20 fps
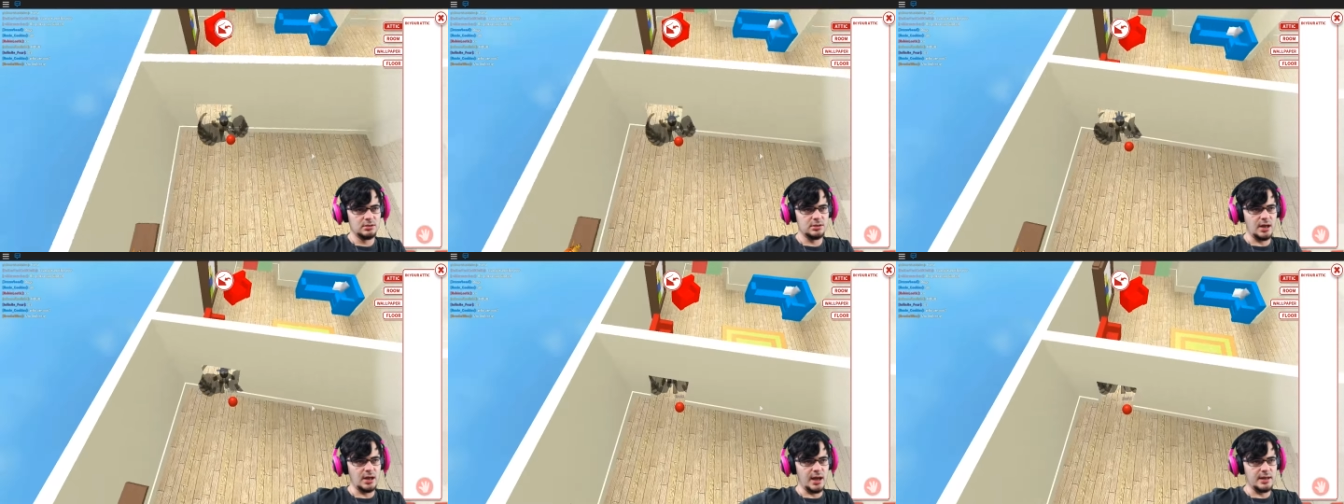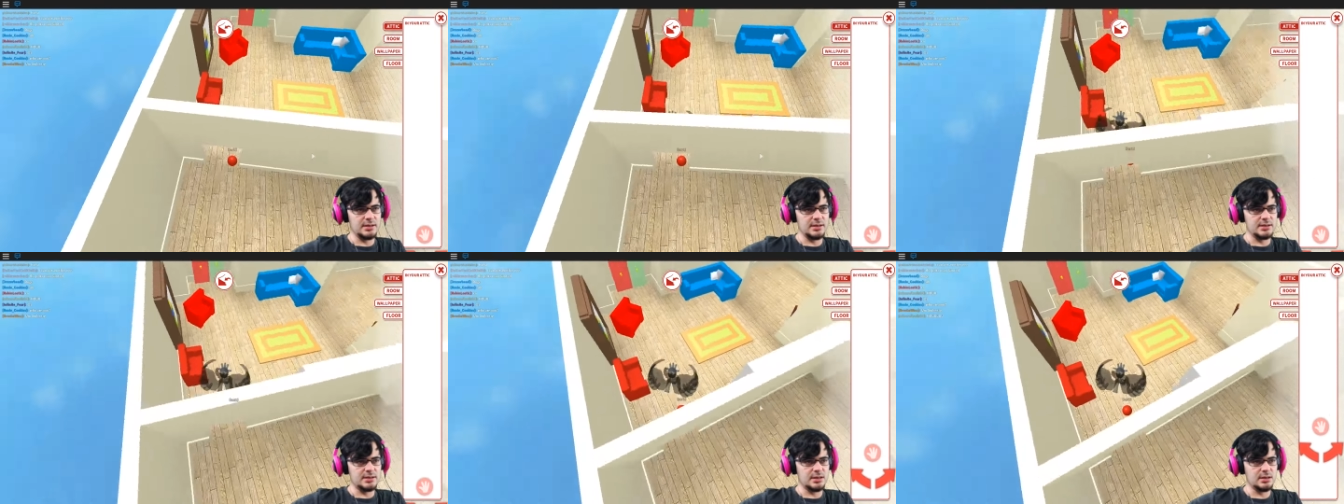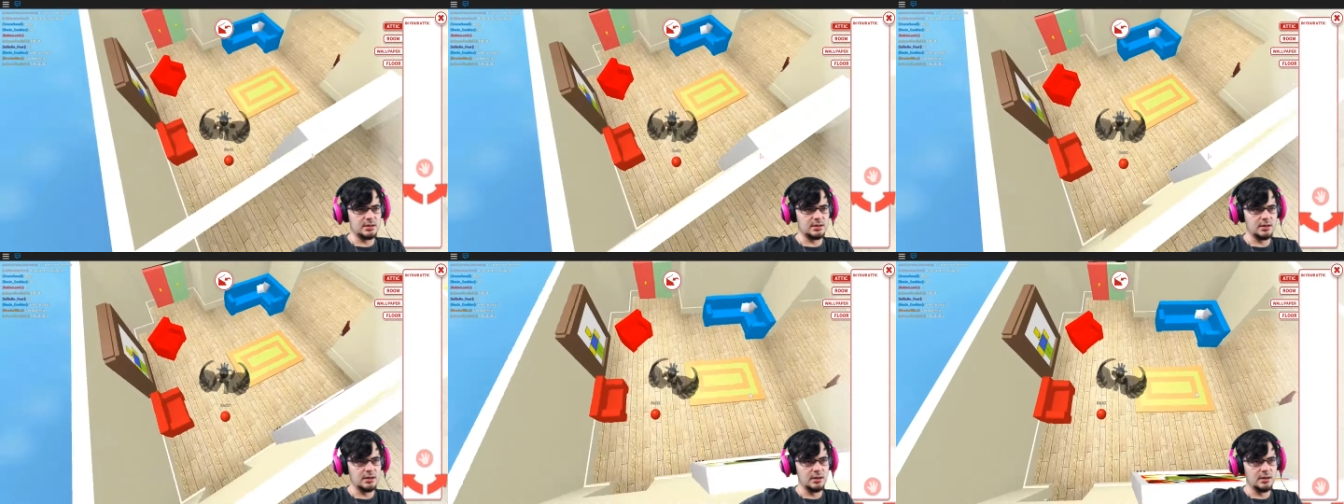Guys,
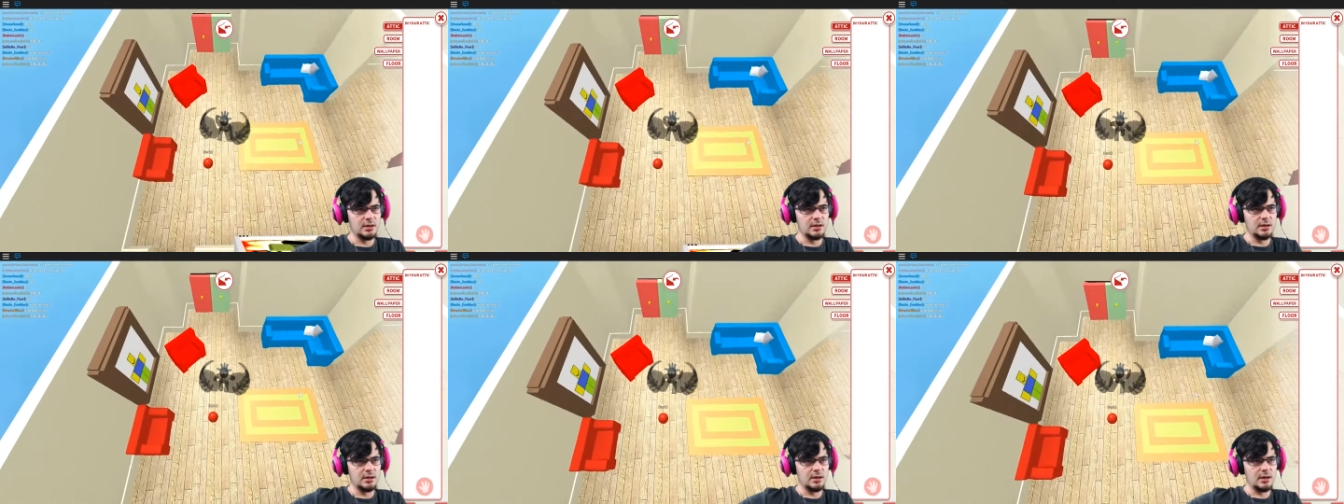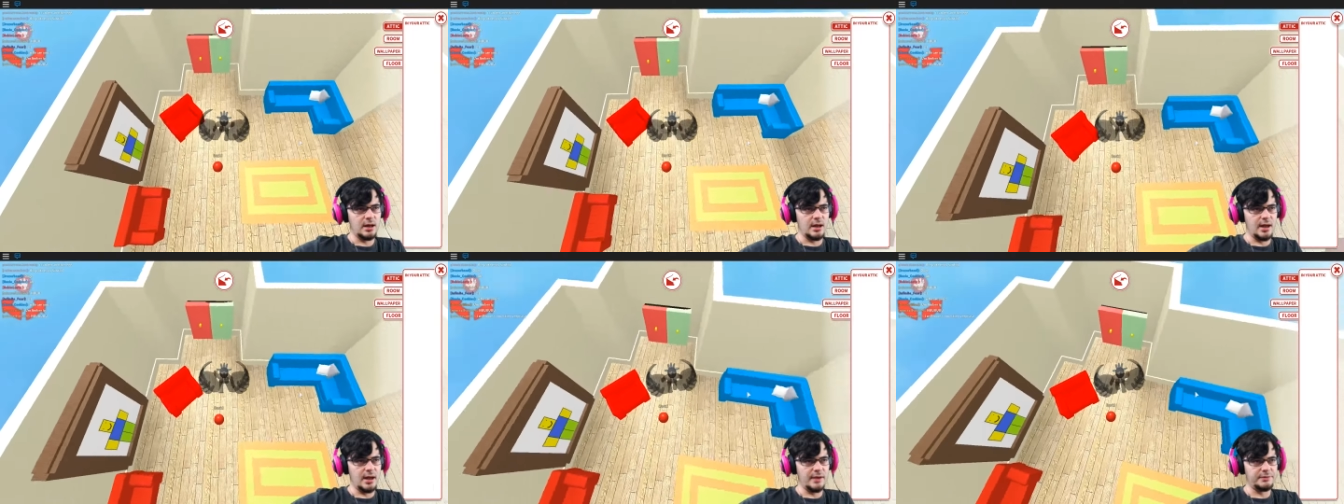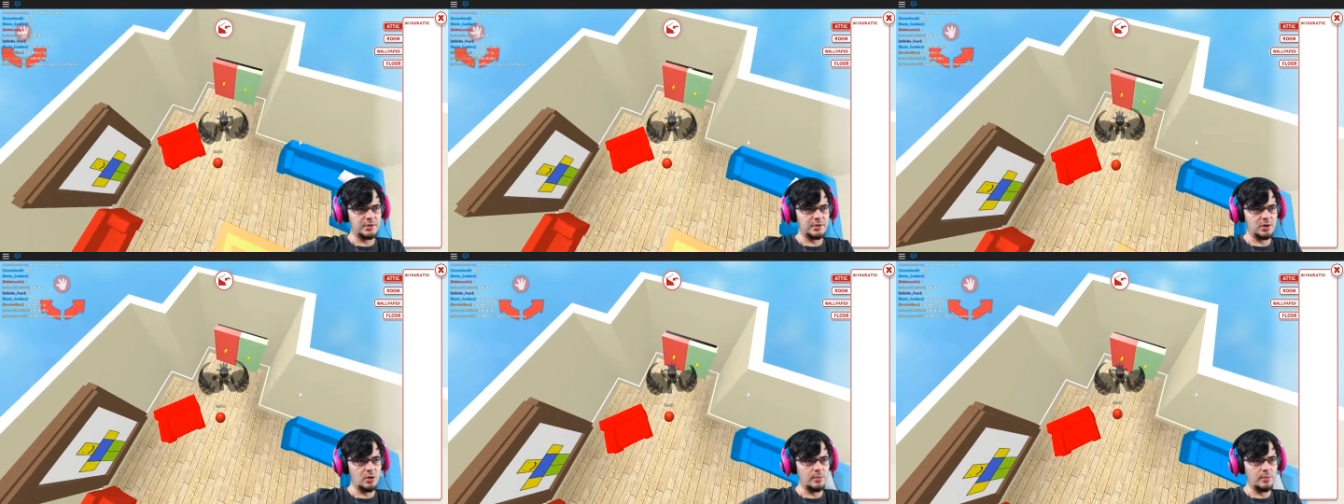I
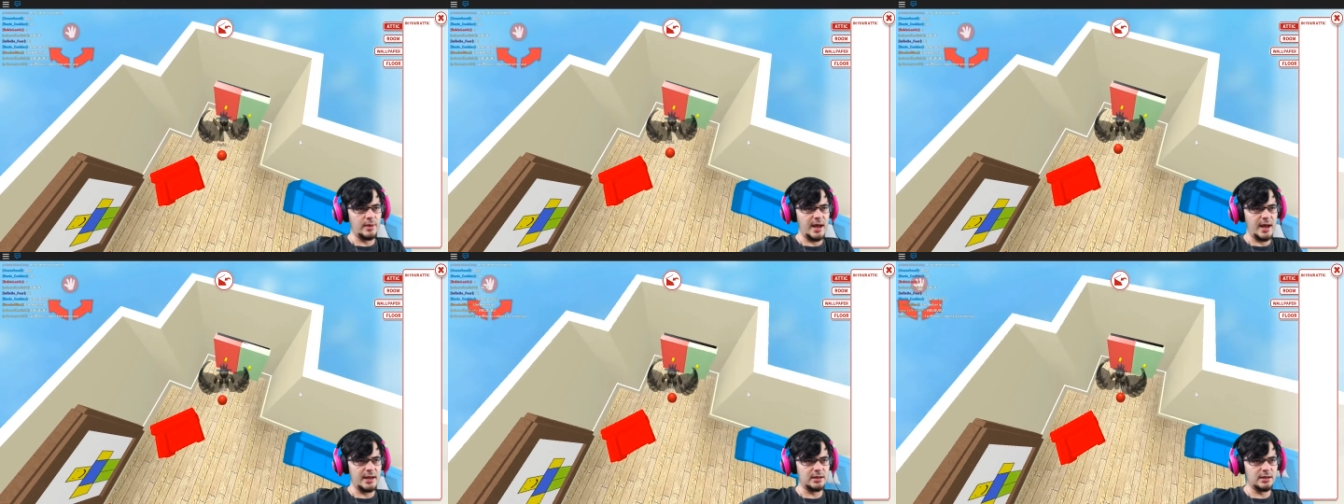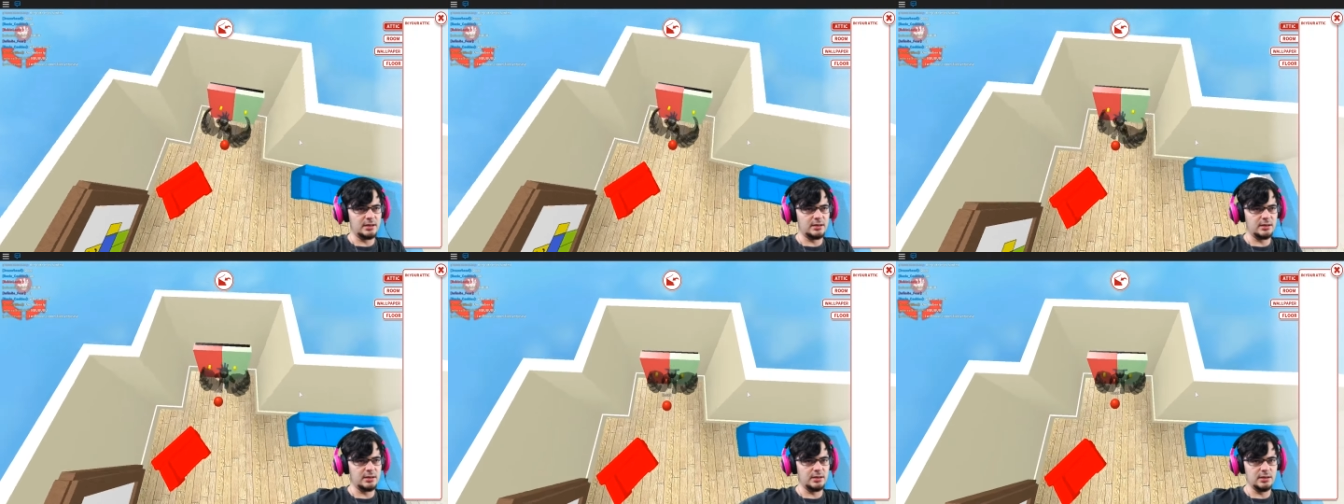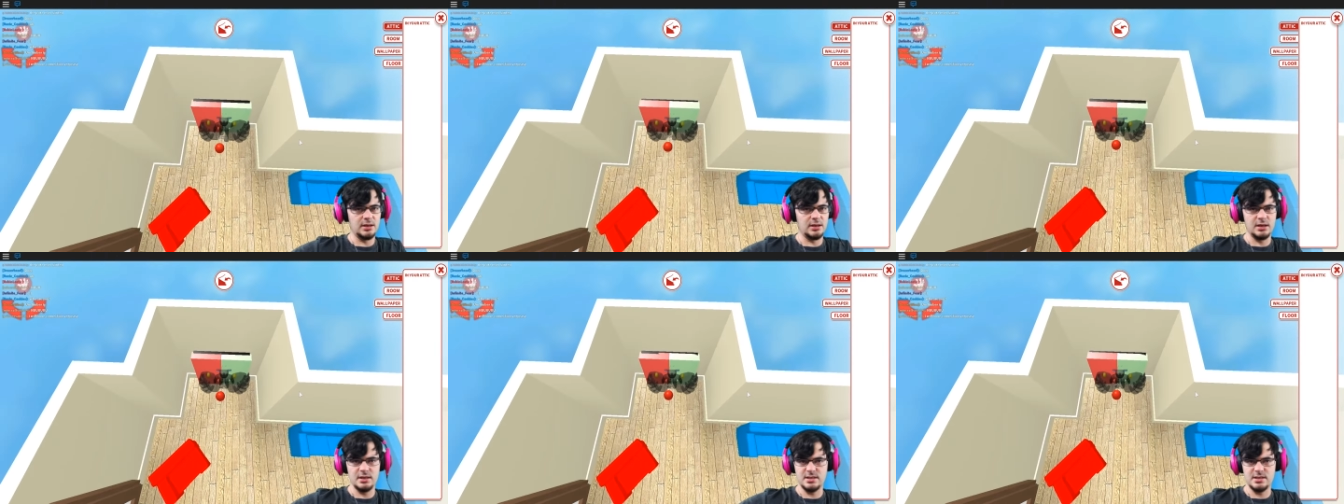have to go back
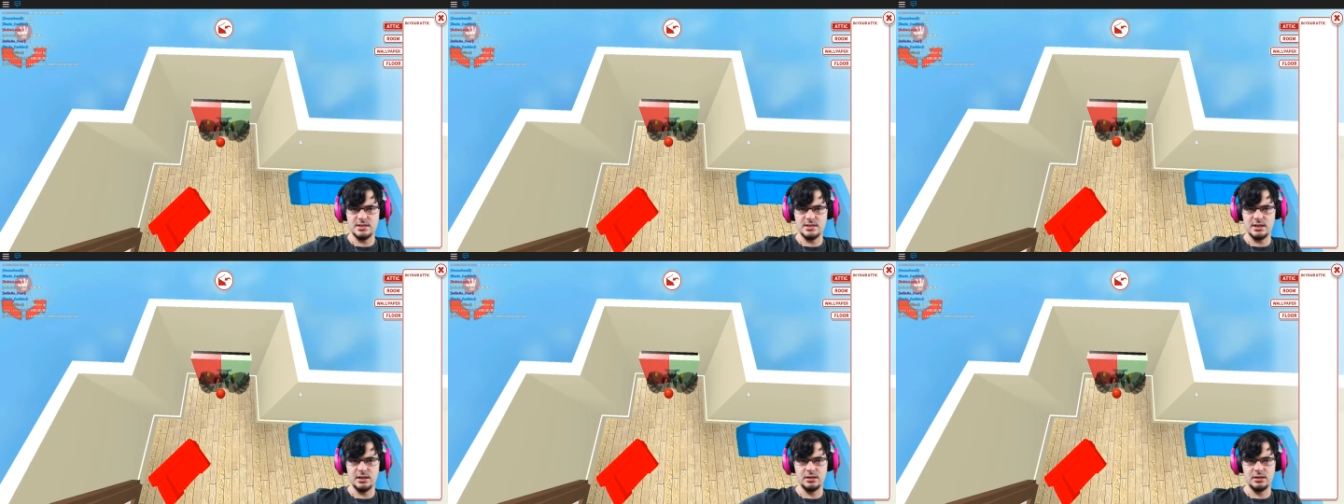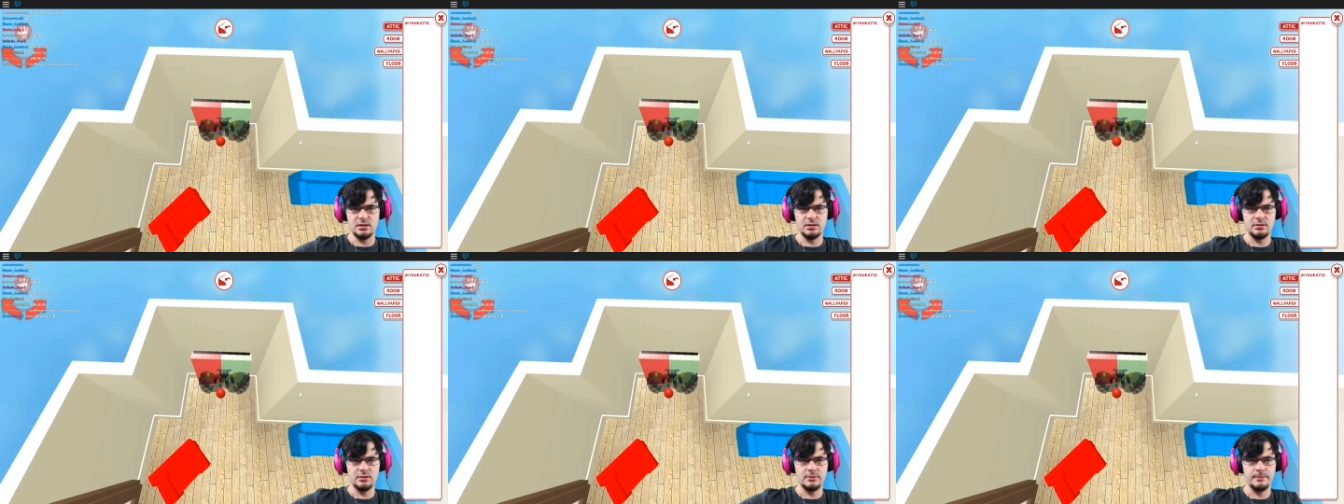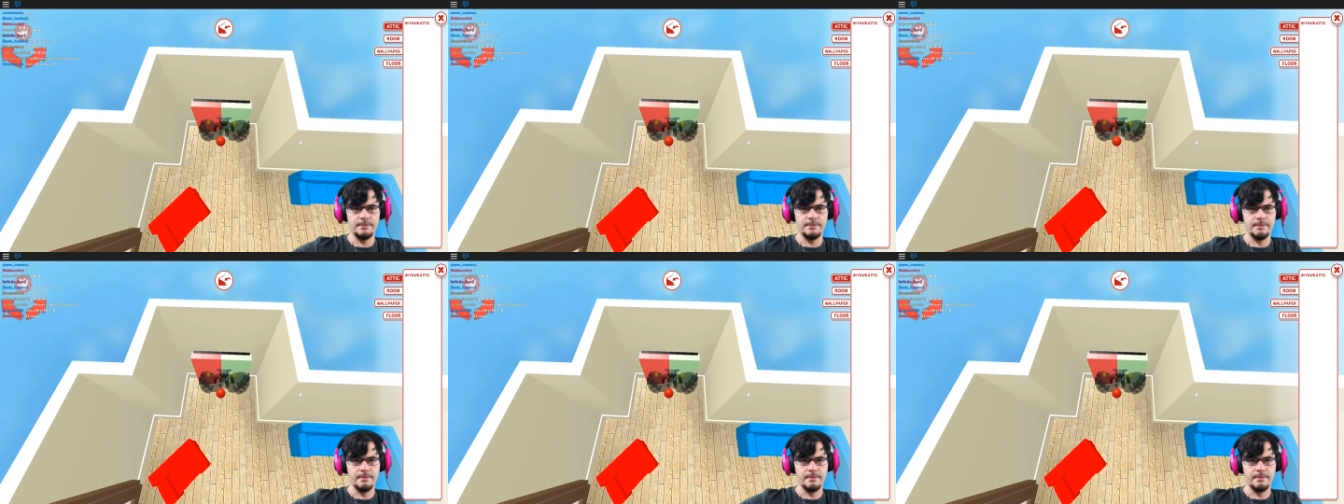and get a sink.